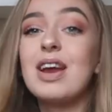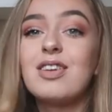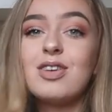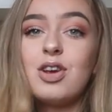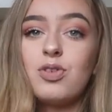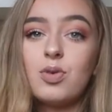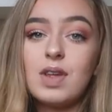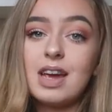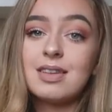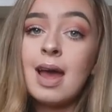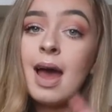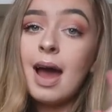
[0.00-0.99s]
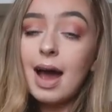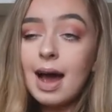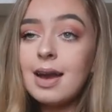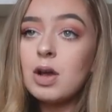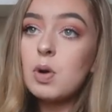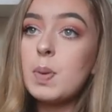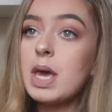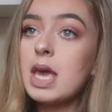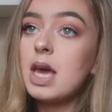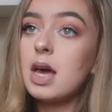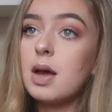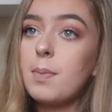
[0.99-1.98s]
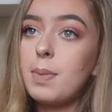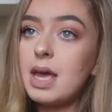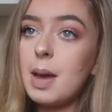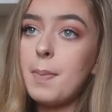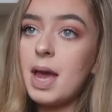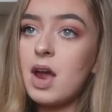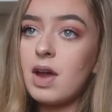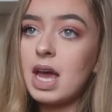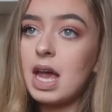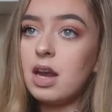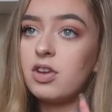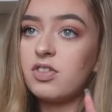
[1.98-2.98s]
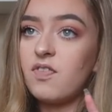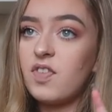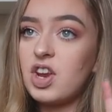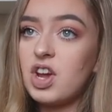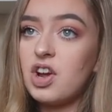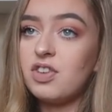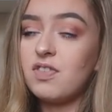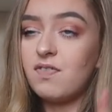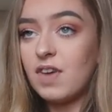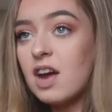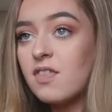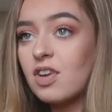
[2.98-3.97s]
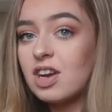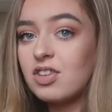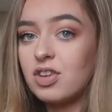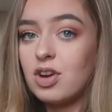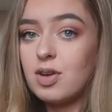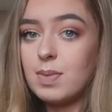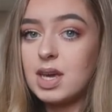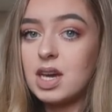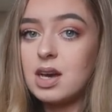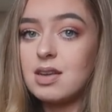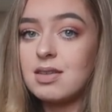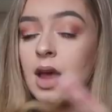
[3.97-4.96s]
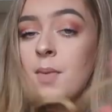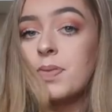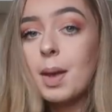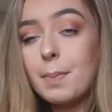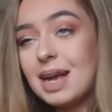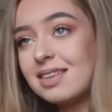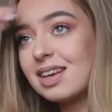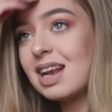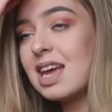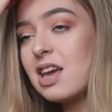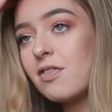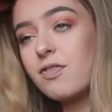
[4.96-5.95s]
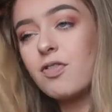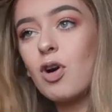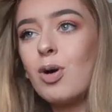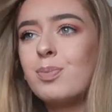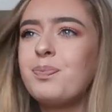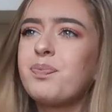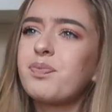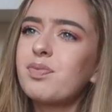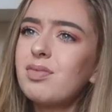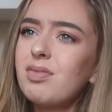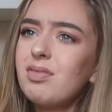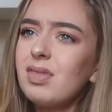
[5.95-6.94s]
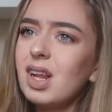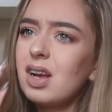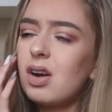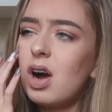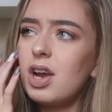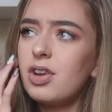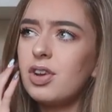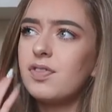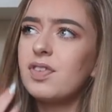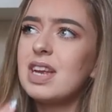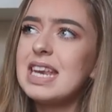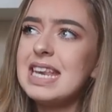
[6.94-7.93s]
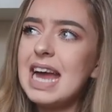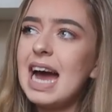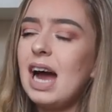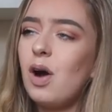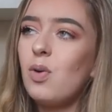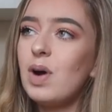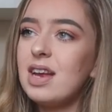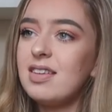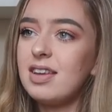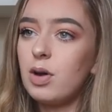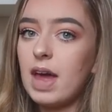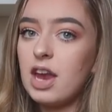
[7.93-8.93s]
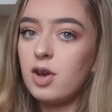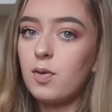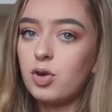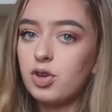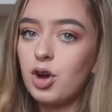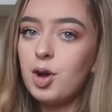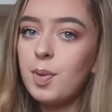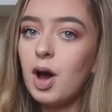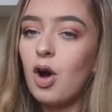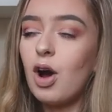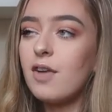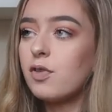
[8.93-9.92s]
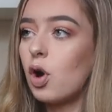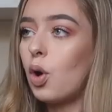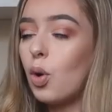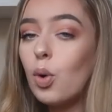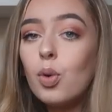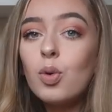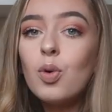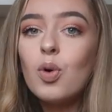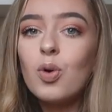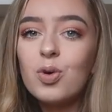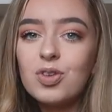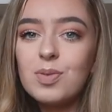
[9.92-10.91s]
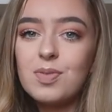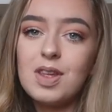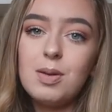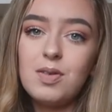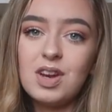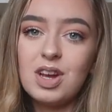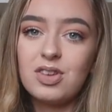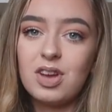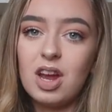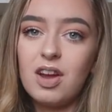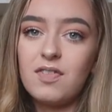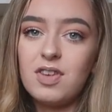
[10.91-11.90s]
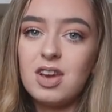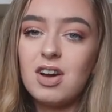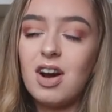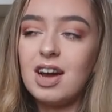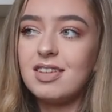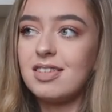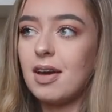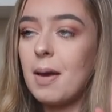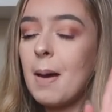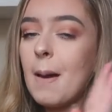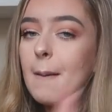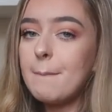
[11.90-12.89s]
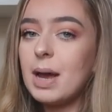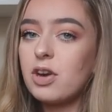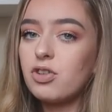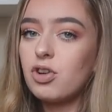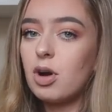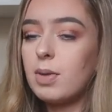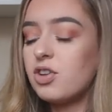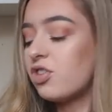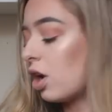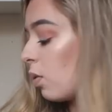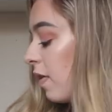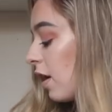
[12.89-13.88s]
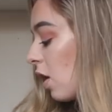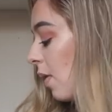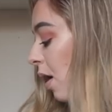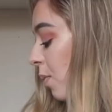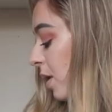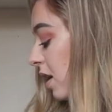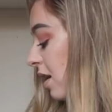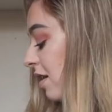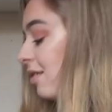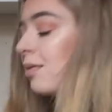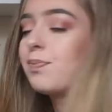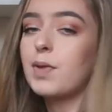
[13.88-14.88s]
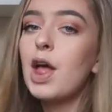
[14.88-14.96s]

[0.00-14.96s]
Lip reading: wait to use all this. And it will be appearing in some videos very, very soon, because basically from kind of now until the end of October, I've got all autumn themed videos going up for you guys. So make sure you're on my channel when they go out, because